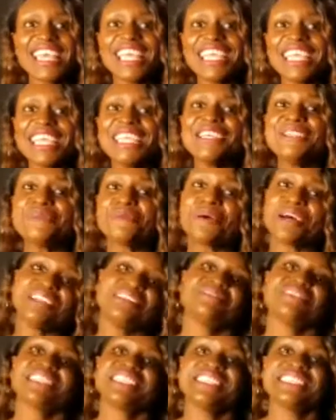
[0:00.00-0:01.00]
in one
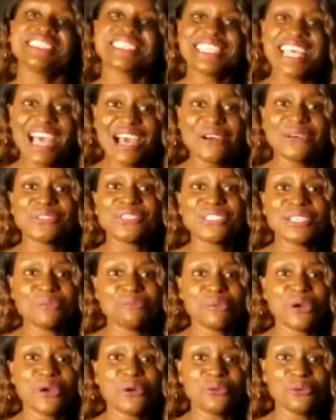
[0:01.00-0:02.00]
of these housing
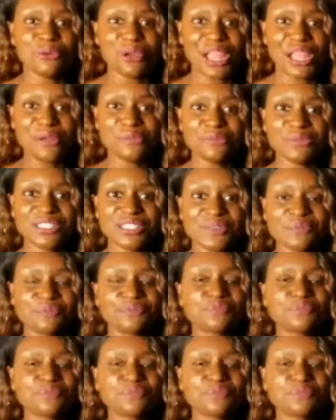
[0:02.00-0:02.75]
programs.